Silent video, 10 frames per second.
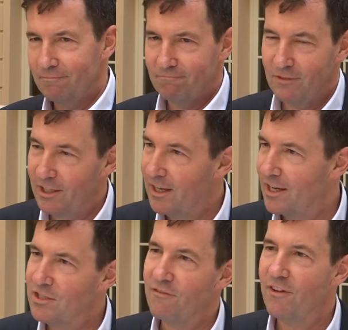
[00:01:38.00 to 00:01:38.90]

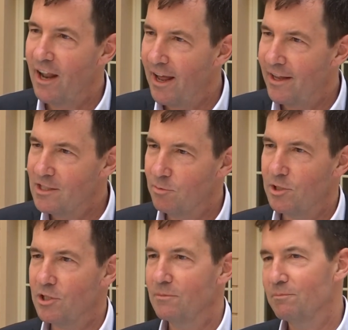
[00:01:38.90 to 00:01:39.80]
litigation finance,
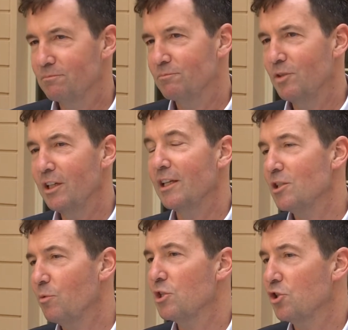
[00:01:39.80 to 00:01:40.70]
which really
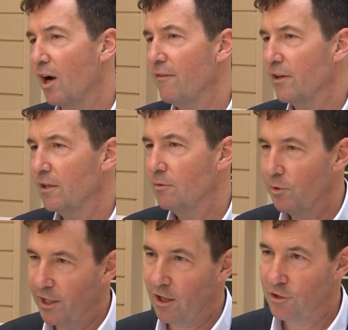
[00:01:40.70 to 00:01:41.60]
is what's driving
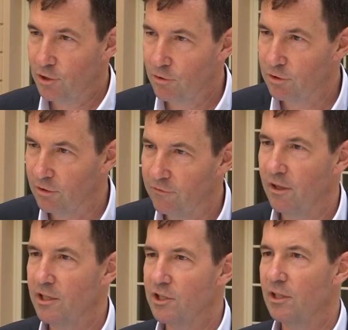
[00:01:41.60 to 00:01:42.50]
what they call social
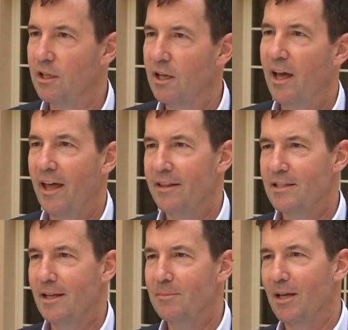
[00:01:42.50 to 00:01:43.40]
inflation, and at the
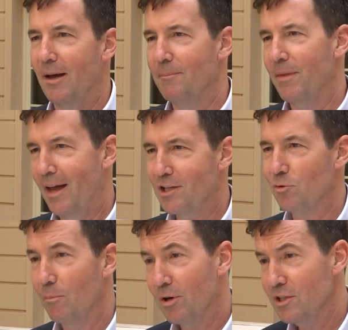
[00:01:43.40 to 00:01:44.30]
same time,
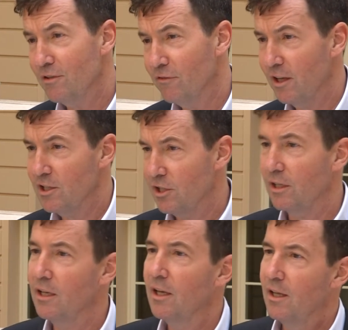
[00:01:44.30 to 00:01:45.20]
actual price
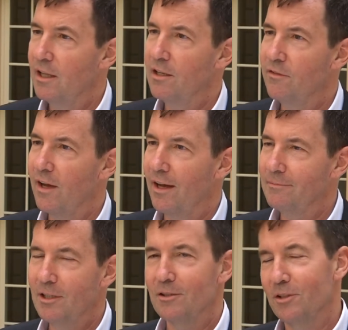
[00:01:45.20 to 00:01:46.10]
inflation, then you've got,
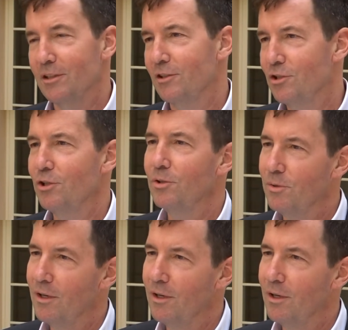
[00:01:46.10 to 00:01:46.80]
you know, really two